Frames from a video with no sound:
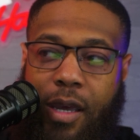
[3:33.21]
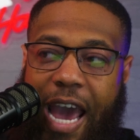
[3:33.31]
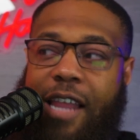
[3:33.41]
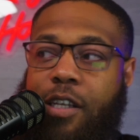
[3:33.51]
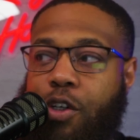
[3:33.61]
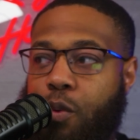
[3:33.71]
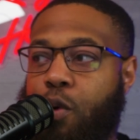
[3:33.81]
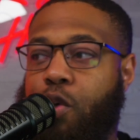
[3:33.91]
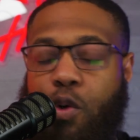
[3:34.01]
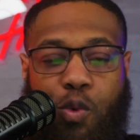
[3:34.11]
Alex
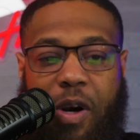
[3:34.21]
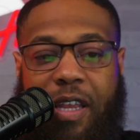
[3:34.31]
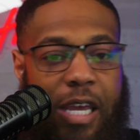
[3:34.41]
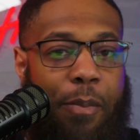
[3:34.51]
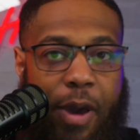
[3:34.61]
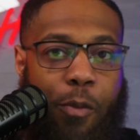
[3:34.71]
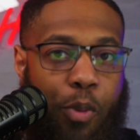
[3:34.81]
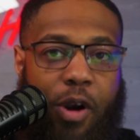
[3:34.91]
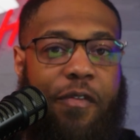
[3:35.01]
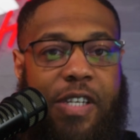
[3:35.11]
Caruso is one of the better
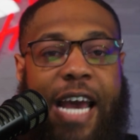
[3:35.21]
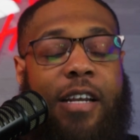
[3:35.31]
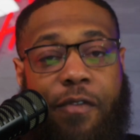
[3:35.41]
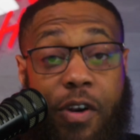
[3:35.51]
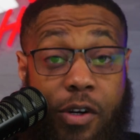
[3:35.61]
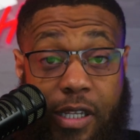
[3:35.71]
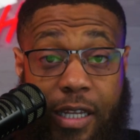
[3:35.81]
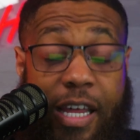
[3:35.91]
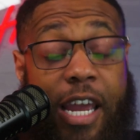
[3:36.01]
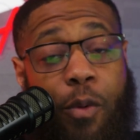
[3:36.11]
point-of-attack defenders in the
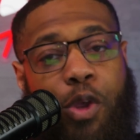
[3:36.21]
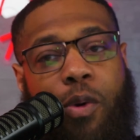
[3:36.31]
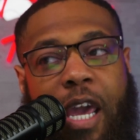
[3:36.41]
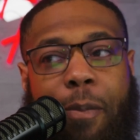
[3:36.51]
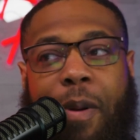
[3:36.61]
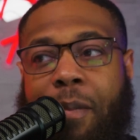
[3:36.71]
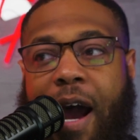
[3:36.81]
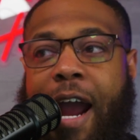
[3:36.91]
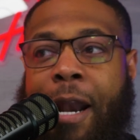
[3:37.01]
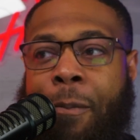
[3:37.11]
league. And when you keep in
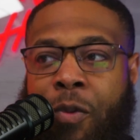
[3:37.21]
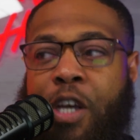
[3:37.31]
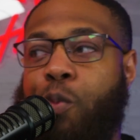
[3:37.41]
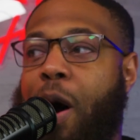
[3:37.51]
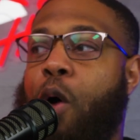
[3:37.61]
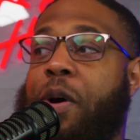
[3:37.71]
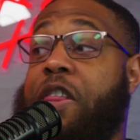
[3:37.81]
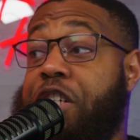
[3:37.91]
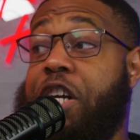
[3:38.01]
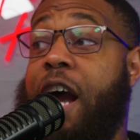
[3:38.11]
mind as well with
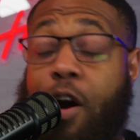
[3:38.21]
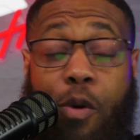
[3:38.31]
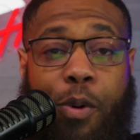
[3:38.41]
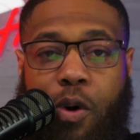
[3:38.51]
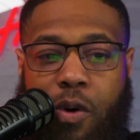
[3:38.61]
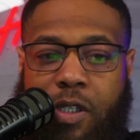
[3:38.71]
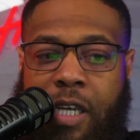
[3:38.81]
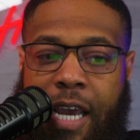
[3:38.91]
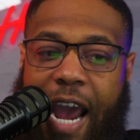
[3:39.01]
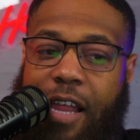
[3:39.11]
the Chicago Bulls,
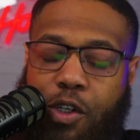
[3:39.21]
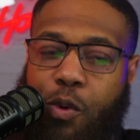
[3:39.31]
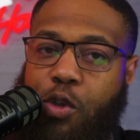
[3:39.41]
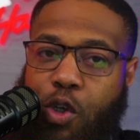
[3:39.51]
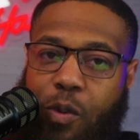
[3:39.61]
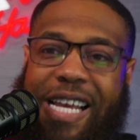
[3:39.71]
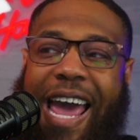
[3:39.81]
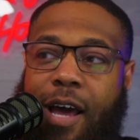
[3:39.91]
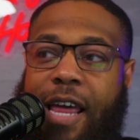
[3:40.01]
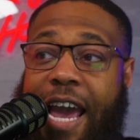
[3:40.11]
Alex Caruso was
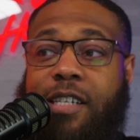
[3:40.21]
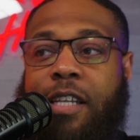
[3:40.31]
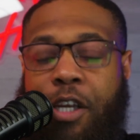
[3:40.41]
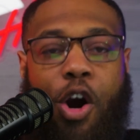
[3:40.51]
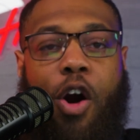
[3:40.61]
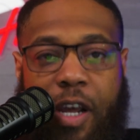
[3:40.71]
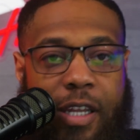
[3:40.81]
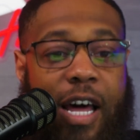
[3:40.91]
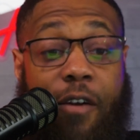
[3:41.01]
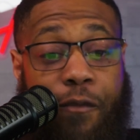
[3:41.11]
actually guarding a
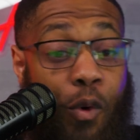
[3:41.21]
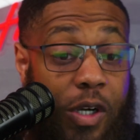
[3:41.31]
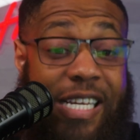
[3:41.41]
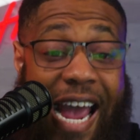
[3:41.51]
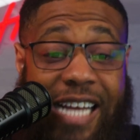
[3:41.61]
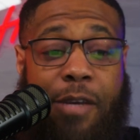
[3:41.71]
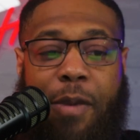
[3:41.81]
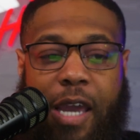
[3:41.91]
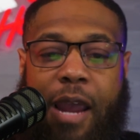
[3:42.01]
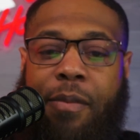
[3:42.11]
lot of fours as he
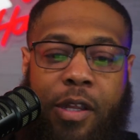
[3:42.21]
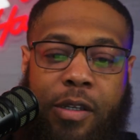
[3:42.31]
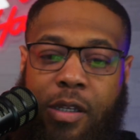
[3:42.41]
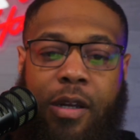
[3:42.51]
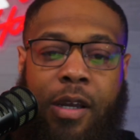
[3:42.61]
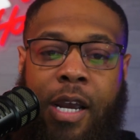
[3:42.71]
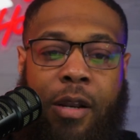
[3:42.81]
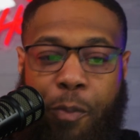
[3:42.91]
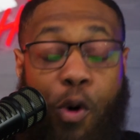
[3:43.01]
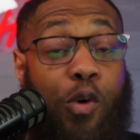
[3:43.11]
became the
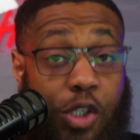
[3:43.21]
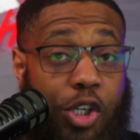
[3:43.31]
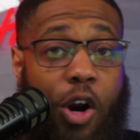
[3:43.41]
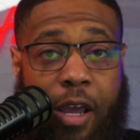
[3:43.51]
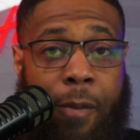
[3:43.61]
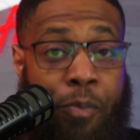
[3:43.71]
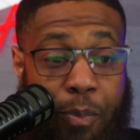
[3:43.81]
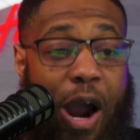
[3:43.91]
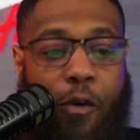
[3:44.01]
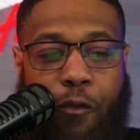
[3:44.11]
Bulls starting
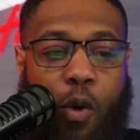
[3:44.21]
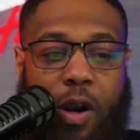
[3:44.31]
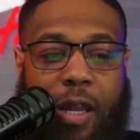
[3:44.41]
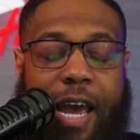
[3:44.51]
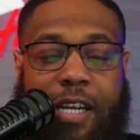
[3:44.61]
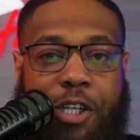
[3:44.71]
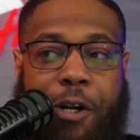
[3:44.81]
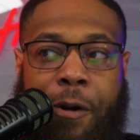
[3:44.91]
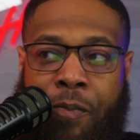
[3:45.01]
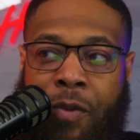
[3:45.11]
power forward last
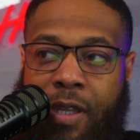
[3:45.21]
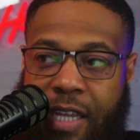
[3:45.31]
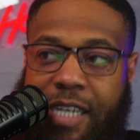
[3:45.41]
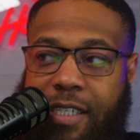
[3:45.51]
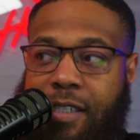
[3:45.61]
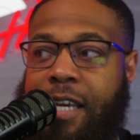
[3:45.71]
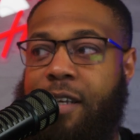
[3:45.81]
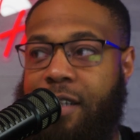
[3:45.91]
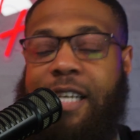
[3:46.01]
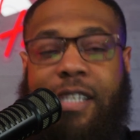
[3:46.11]
year.
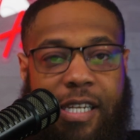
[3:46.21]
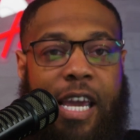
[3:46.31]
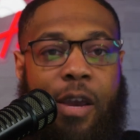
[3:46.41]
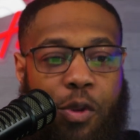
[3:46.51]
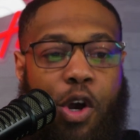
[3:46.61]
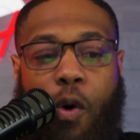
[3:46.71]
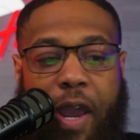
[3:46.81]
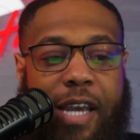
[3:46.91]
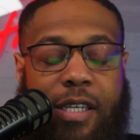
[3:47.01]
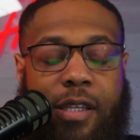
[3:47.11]
This team with the
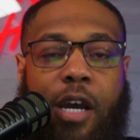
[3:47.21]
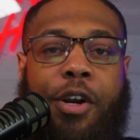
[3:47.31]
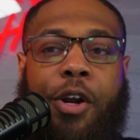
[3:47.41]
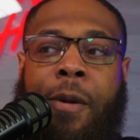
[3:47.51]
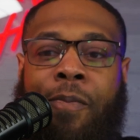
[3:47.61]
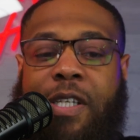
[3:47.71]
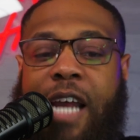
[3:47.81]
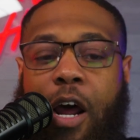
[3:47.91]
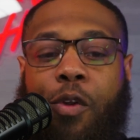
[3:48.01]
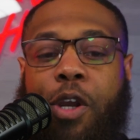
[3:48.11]
OKC Thunder is
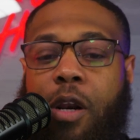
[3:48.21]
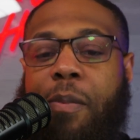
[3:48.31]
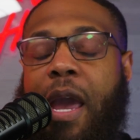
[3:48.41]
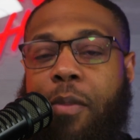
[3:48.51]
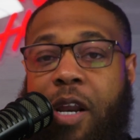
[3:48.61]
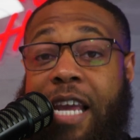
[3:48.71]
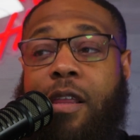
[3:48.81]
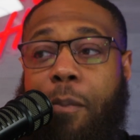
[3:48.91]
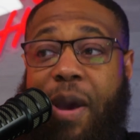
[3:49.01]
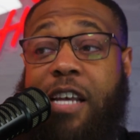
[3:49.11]
not only going to be able to get
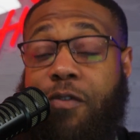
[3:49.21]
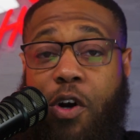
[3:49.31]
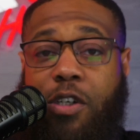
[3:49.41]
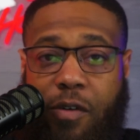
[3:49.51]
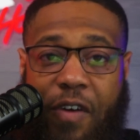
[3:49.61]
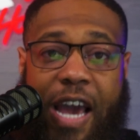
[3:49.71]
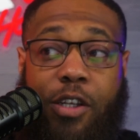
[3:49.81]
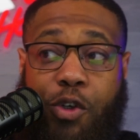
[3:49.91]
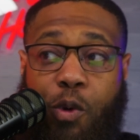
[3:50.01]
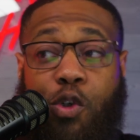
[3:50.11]
the best version of Alex
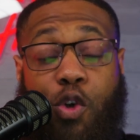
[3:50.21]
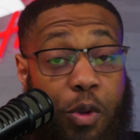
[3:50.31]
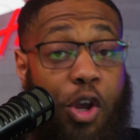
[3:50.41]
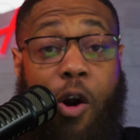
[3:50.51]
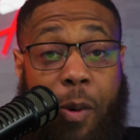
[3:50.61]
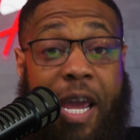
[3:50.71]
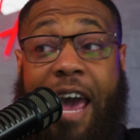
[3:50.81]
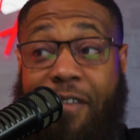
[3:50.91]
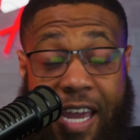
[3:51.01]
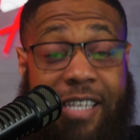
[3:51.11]
Caruso with already
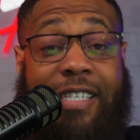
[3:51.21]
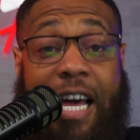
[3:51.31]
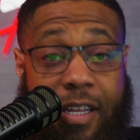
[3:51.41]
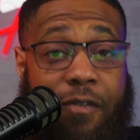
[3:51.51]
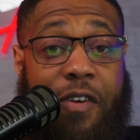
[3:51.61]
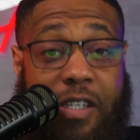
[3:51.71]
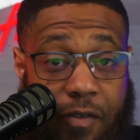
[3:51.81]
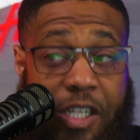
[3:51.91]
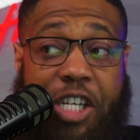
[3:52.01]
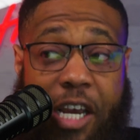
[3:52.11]
having a solid
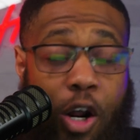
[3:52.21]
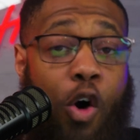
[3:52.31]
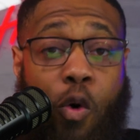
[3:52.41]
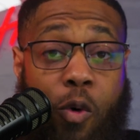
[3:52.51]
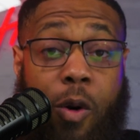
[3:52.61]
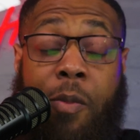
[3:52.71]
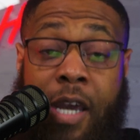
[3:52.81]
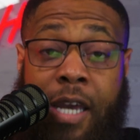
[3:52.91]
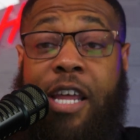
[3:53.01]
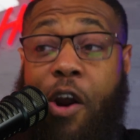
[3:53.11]
defensively Chet Holmgren
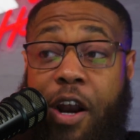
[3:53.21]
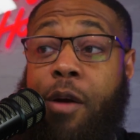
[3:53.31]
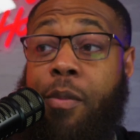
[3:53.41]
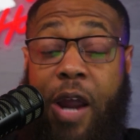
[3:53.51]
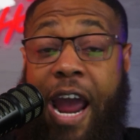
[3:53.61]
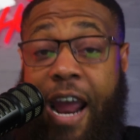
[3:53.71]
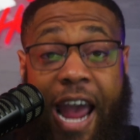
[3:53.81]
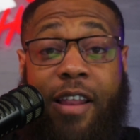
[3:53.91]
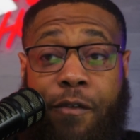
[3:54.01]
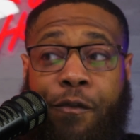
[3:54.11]
there
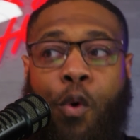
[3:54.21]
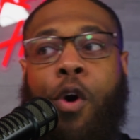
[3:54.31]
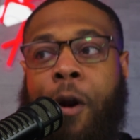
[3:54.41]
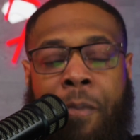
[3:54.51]
at the 4